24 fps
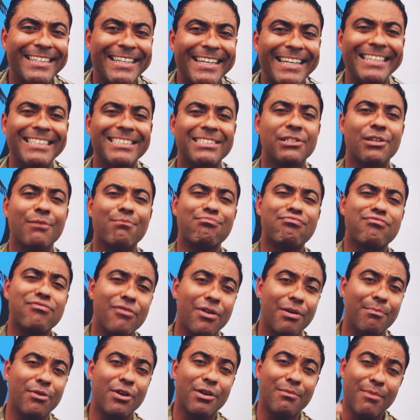Is the
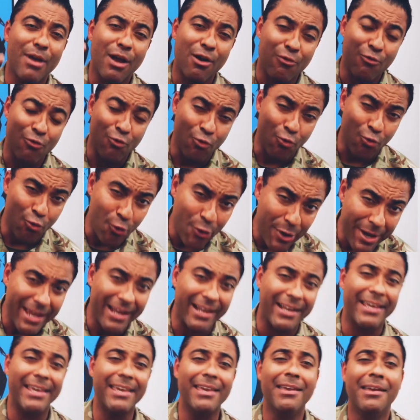problem
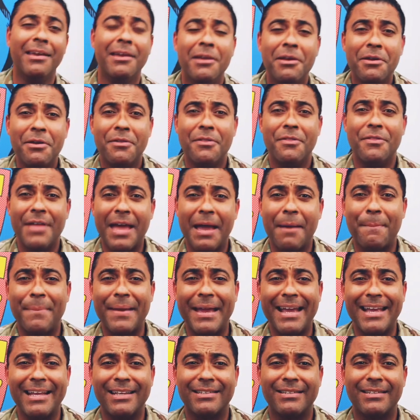really that
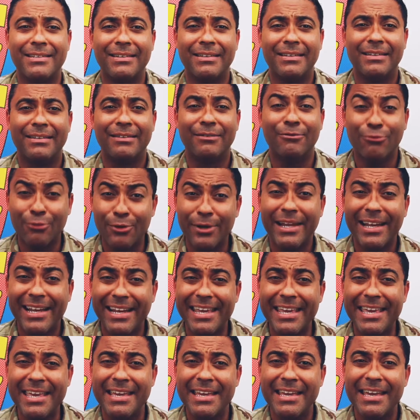bad?
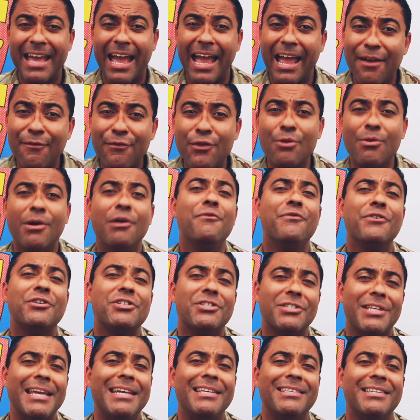Really? Have you
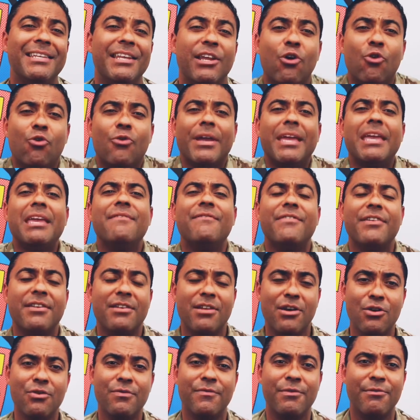overstated it or even
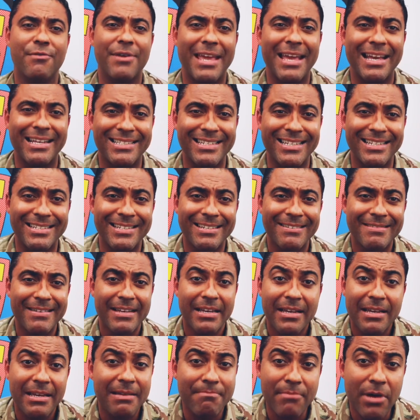overreacted?
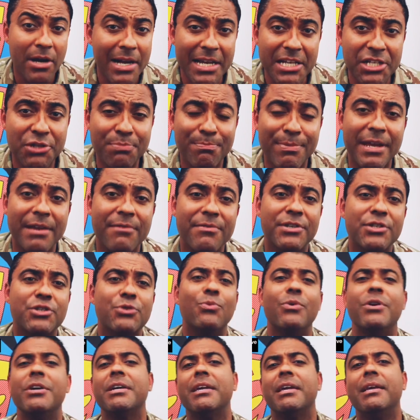In my experience
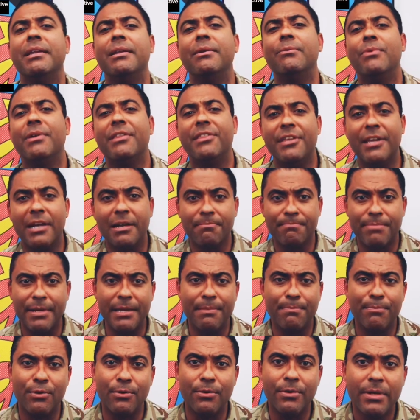working with young
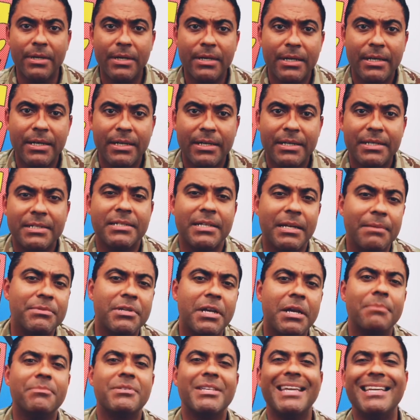people,
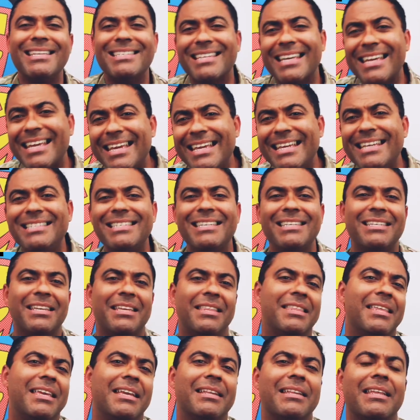sometimes it's easy to
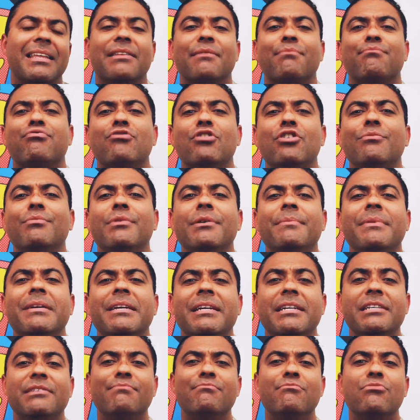think that the problem
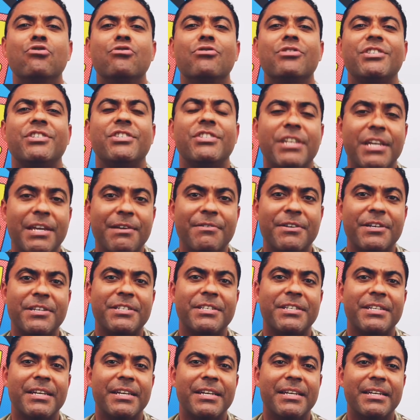is more
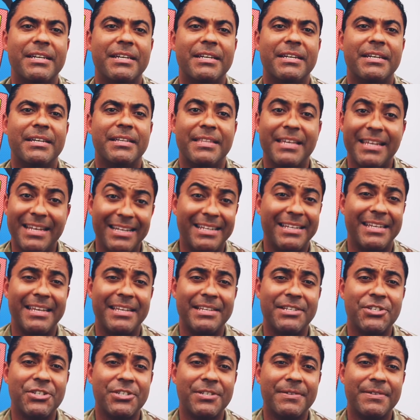serious than it
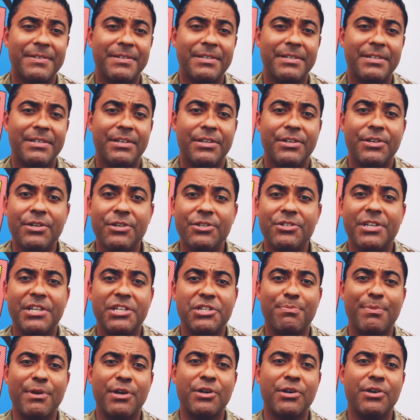is. Usually
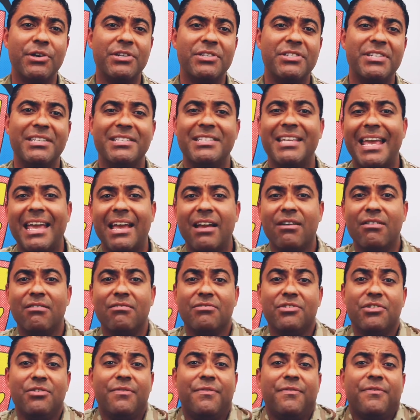it's because it's how
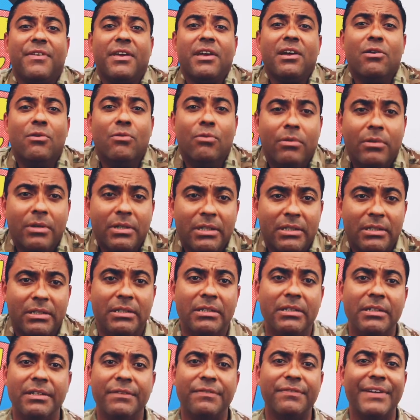you feel,
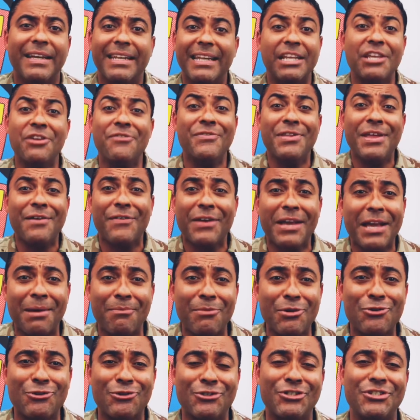or the fact that you've never come
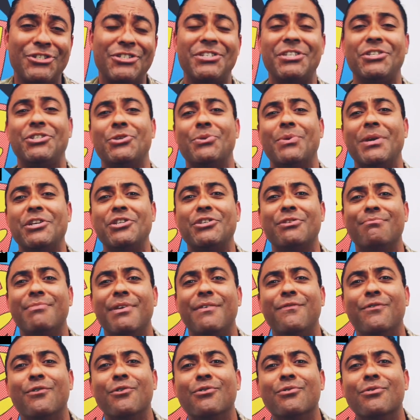across the situation
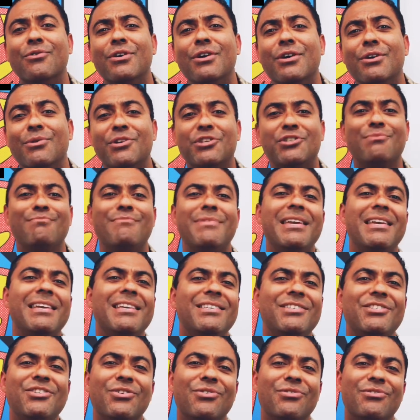before, which
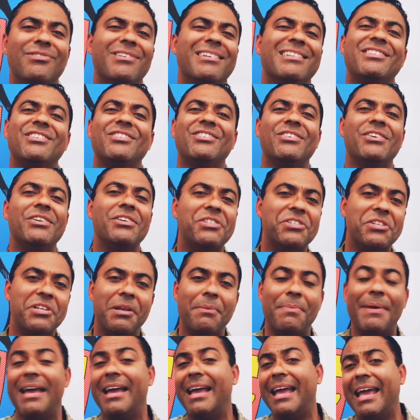means you're uncertain
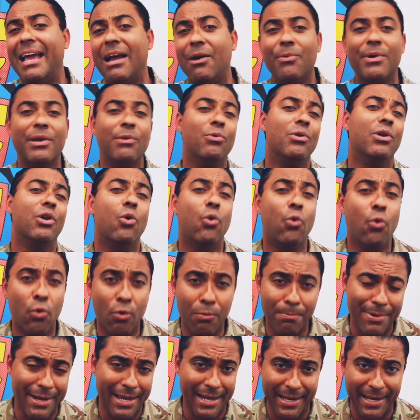about how it will
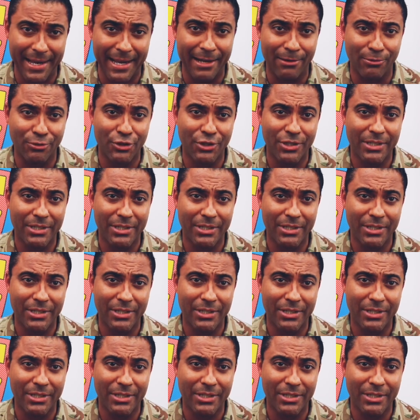all pan out.